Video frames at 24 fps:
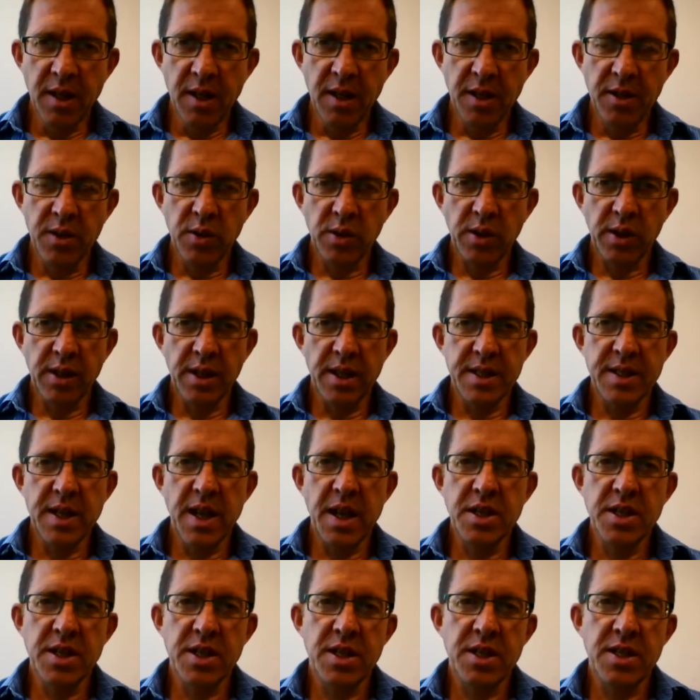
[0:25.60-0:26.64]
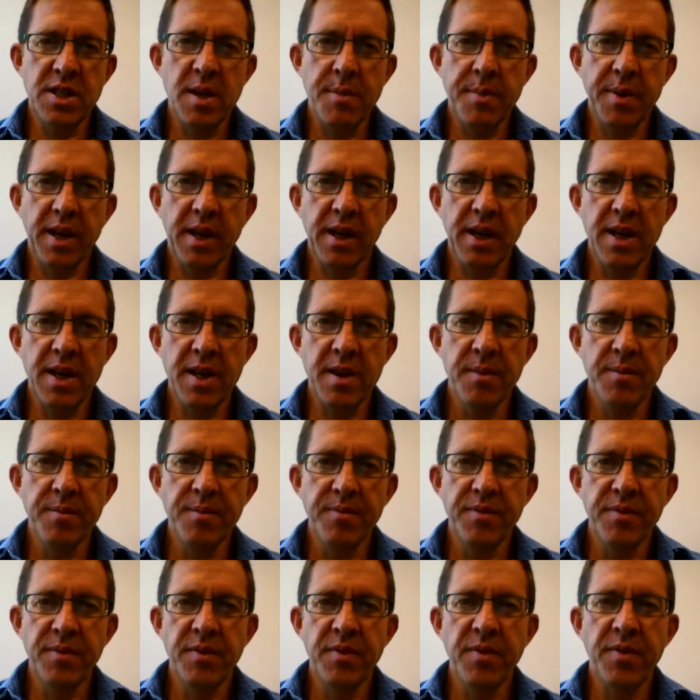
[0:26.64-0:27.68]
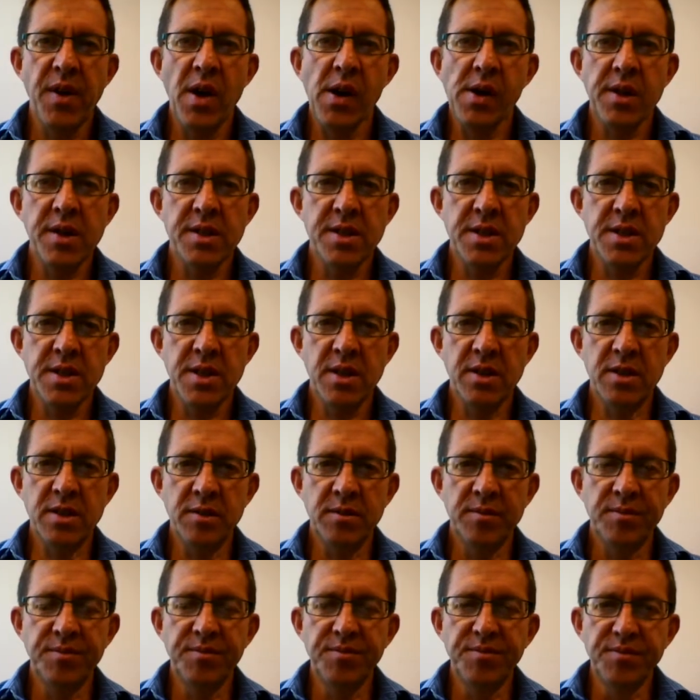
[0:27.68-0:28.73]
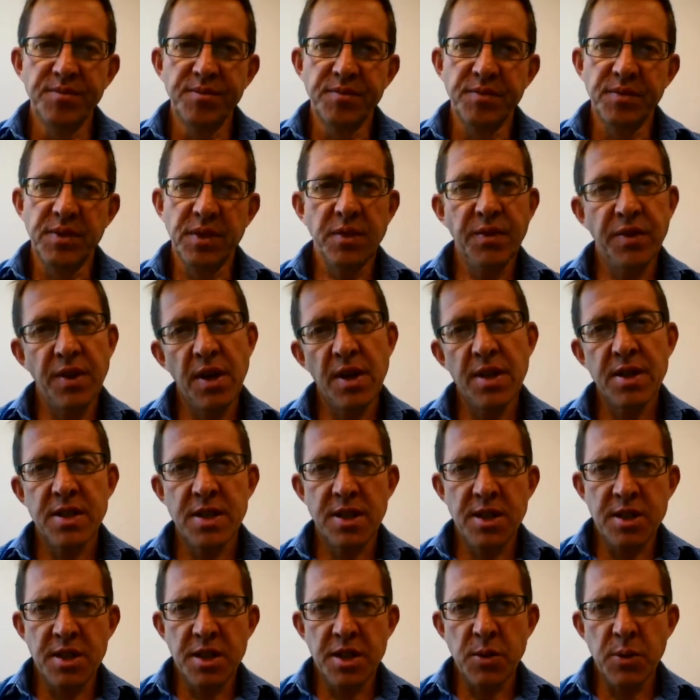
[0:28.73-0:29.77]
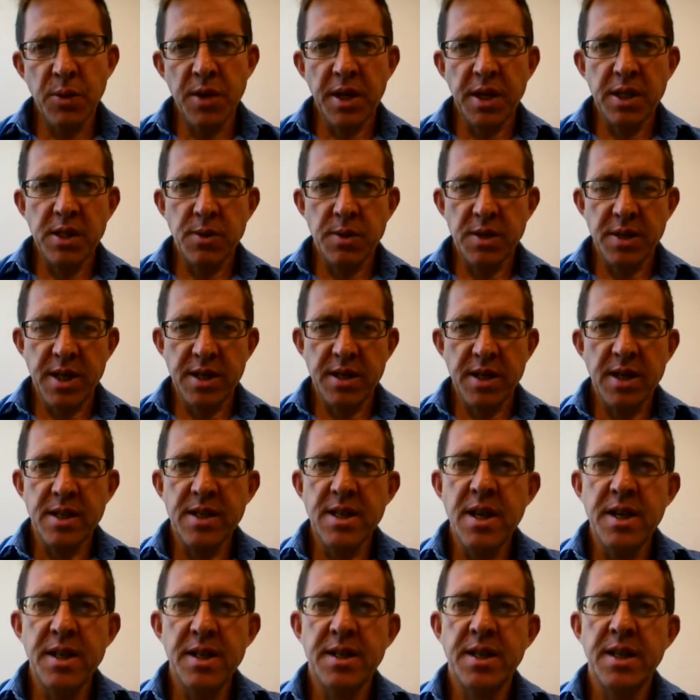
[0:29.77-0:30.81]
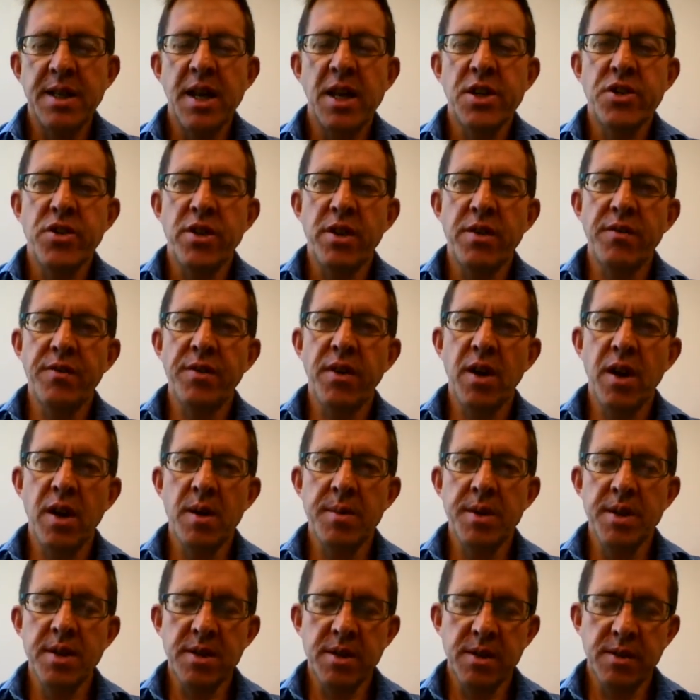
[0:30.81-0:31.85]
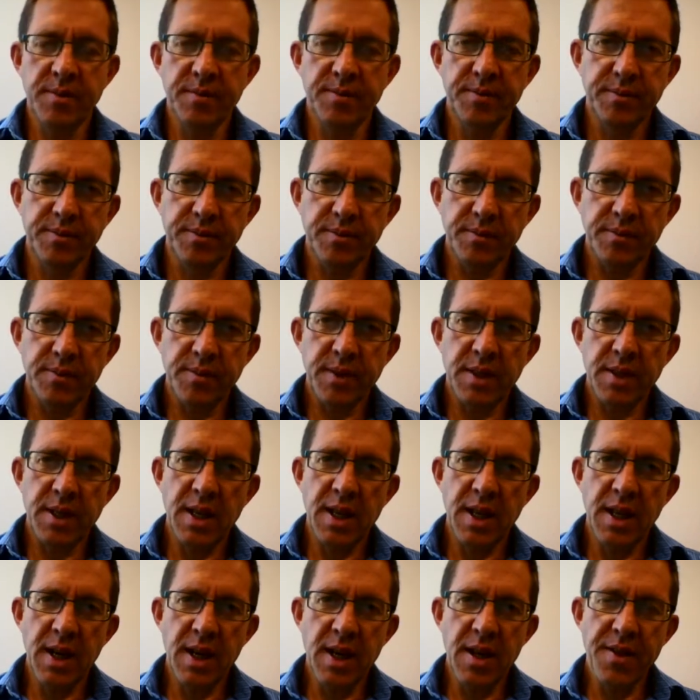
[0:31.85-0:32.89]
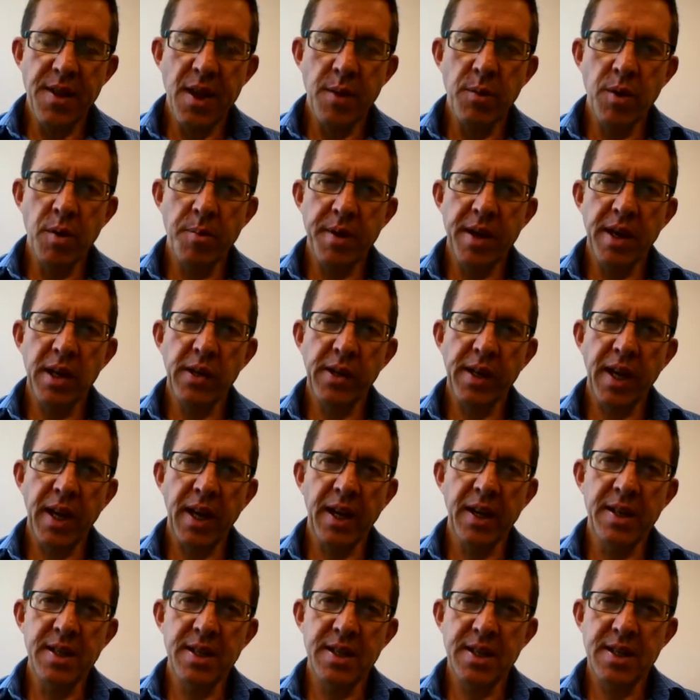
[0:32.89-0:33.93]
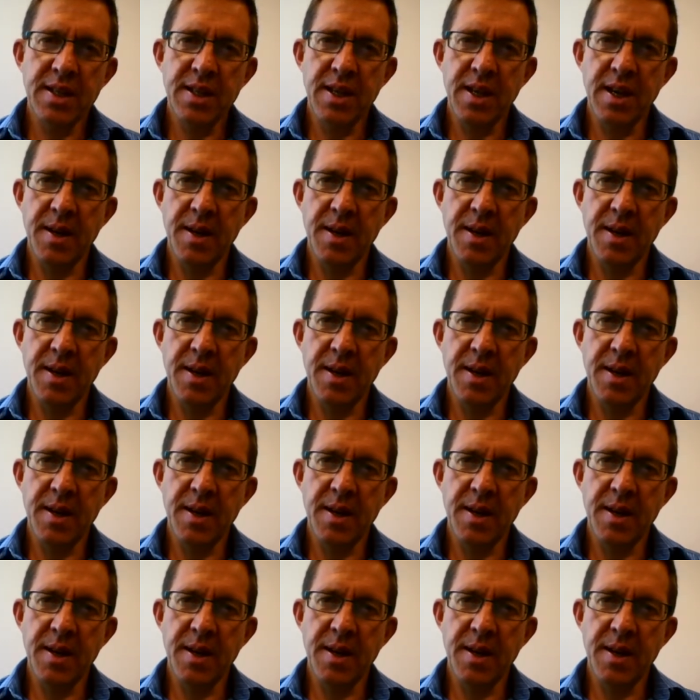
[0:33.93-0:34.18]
an organisation typically focuses on. The first is this week's, which, as I said, is the natural environment. Then we'll be looking at